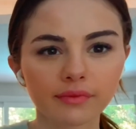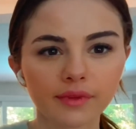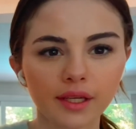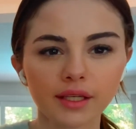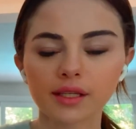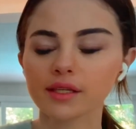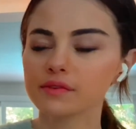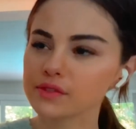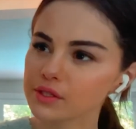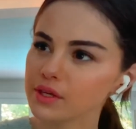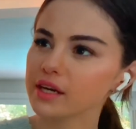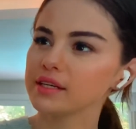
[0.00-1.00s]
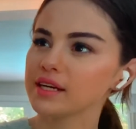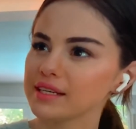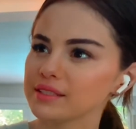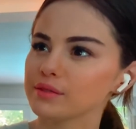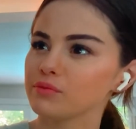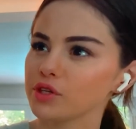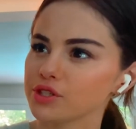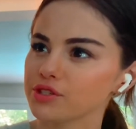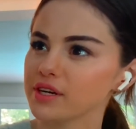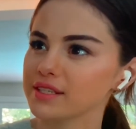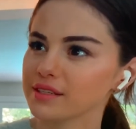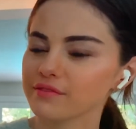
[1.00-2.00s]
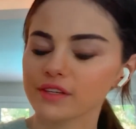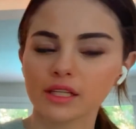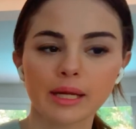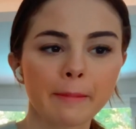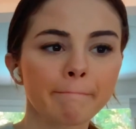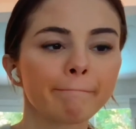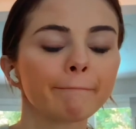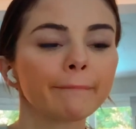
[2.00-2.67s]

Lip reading: kind of gives you that nice moisturizing feeling.